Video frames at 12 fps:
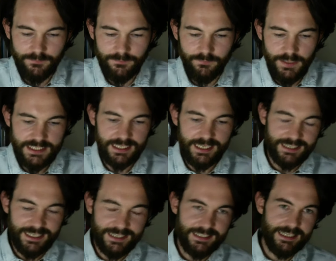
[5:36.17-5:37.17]
basically
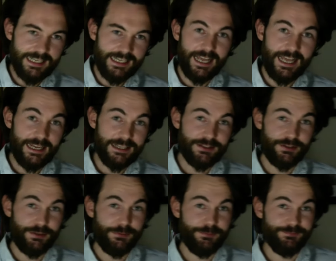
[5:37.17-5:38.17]
1989,
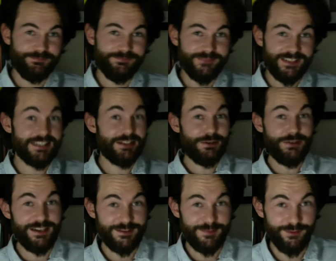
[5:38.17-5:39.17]
so this is 2
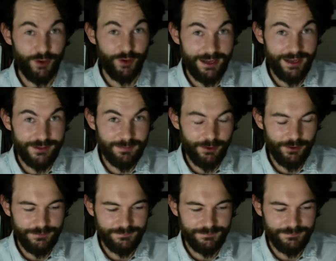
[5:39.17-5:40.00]
years before I was born,